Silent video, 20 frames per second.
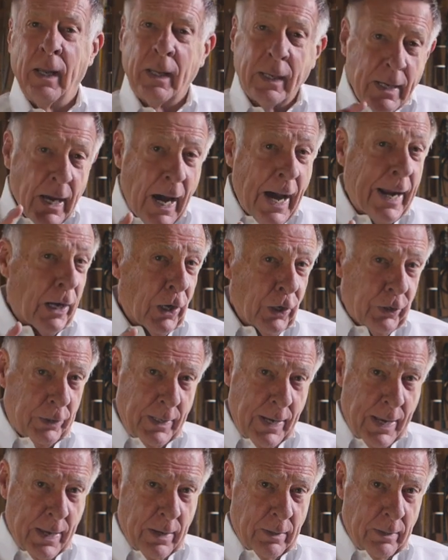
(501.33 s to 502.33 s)
God looked
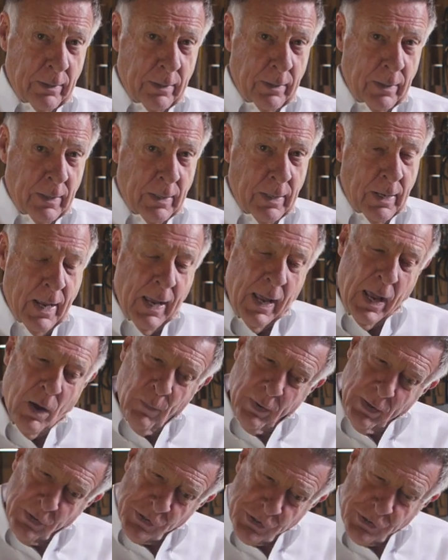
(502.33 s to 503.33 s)
down. And
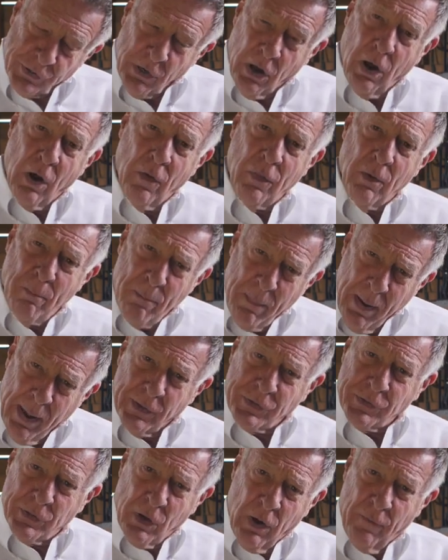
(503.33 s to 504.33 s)
when he saw the
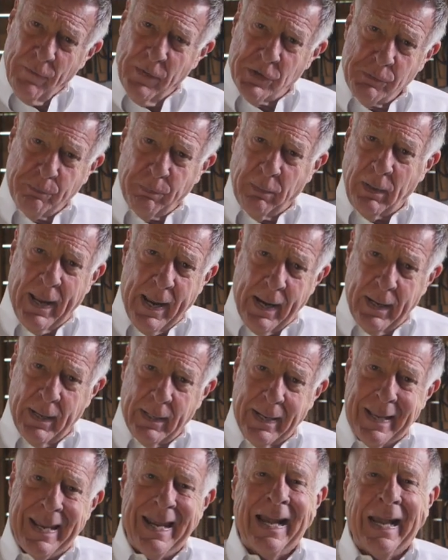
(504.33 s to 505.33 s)
mess on this
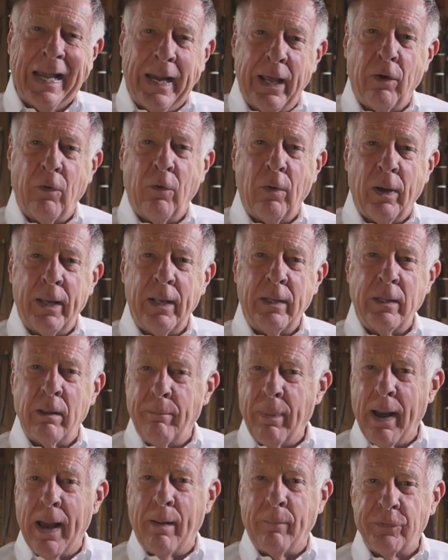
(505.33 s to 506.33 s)
planet, he literally, the
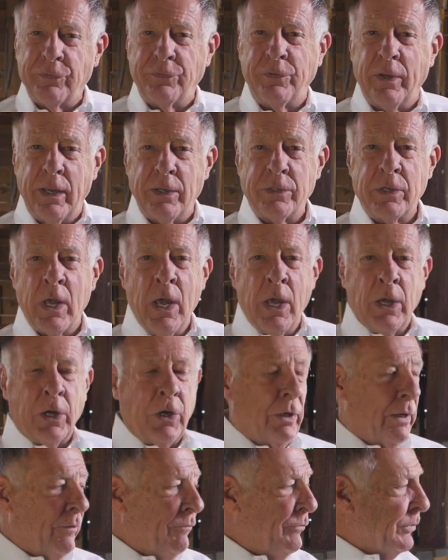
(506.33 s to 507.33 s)
Bible says,
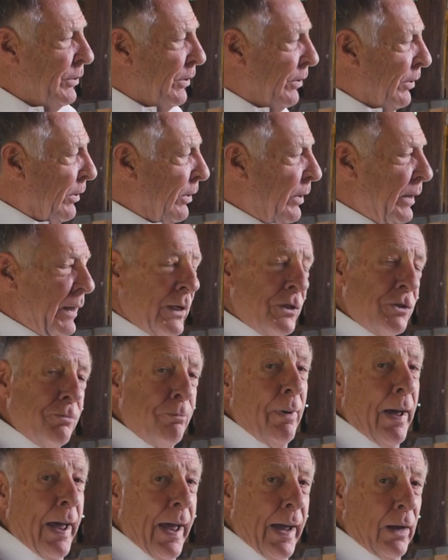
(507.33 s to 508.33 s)
could have turned his
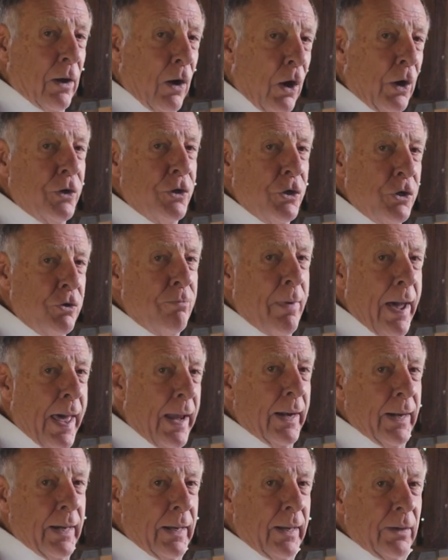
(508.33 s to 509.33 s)
back on
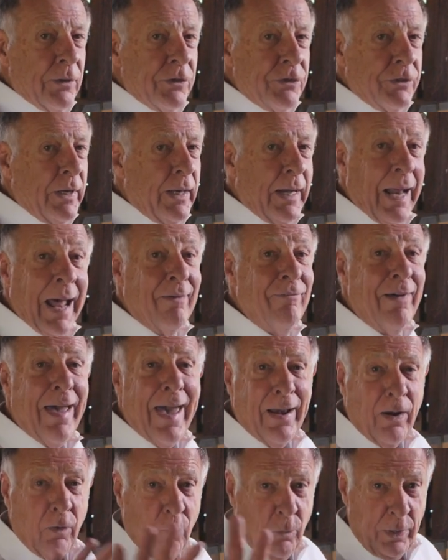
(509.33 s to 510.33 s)
humanity and said, I've
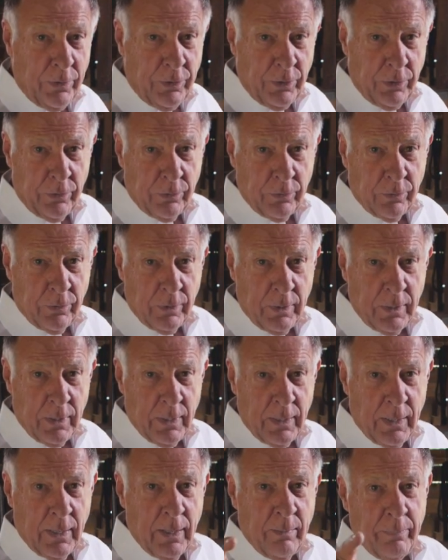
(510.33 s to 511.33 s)
had it with you.
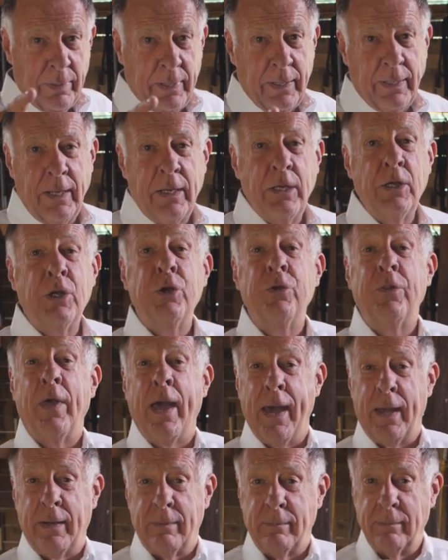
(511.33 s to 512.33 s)
But he didn't do
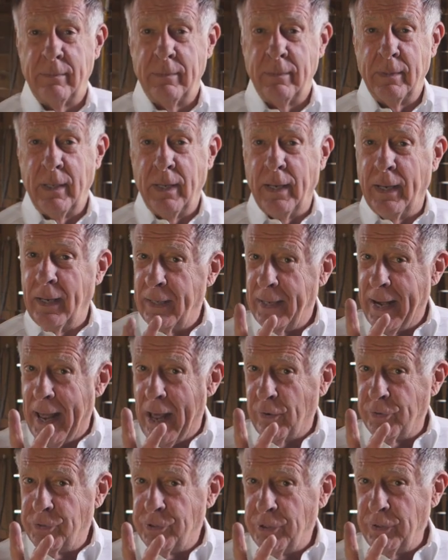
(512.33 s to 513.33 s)
that.
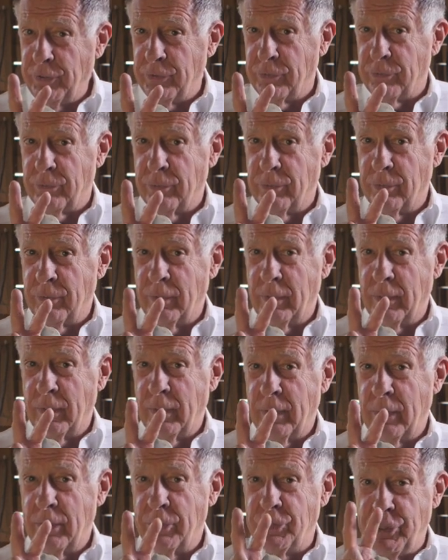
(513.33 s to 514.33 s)
Down two,
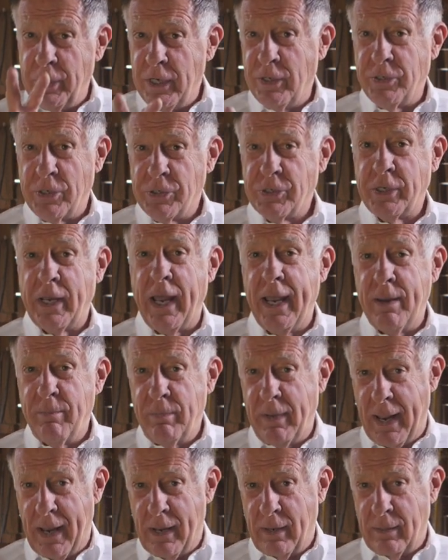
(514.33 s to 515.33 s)
Jesus came
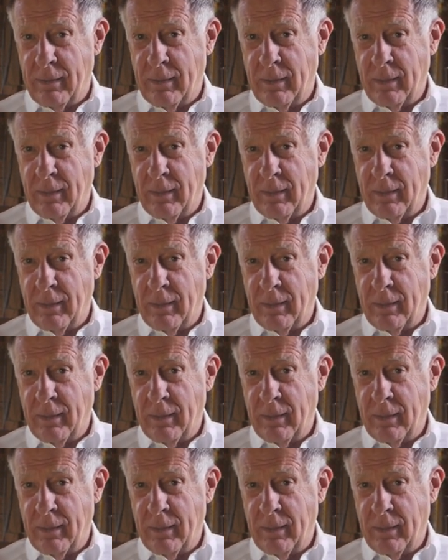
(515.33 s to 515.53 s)
down.